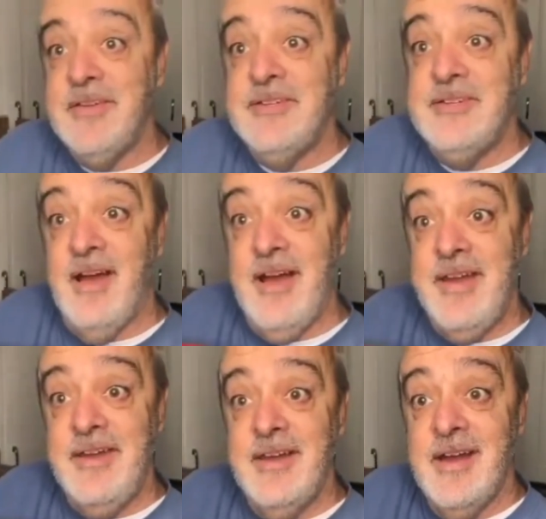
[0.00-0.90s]

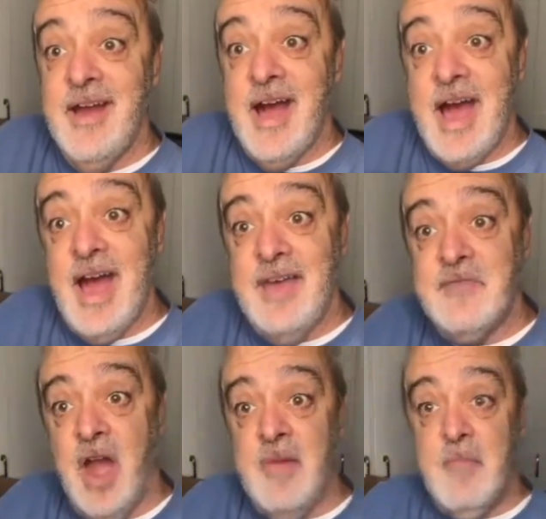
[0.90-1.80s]
done. I've
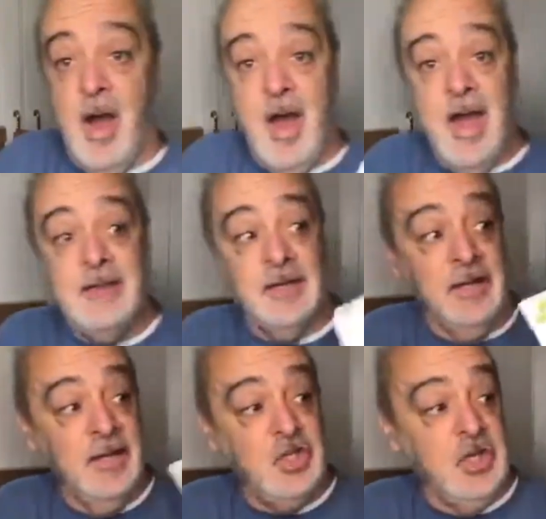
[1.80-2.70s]
got my
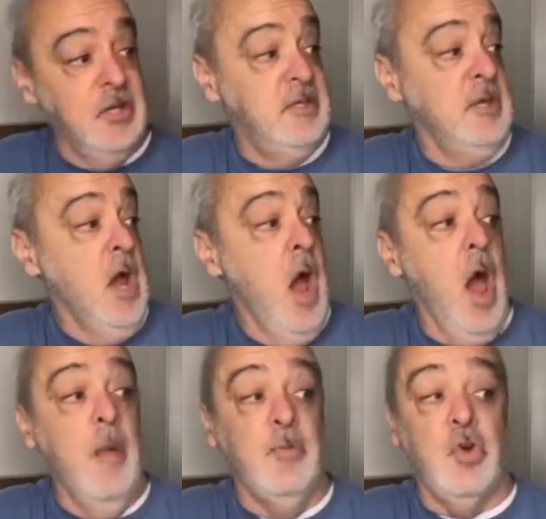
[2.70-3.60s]
delicious um,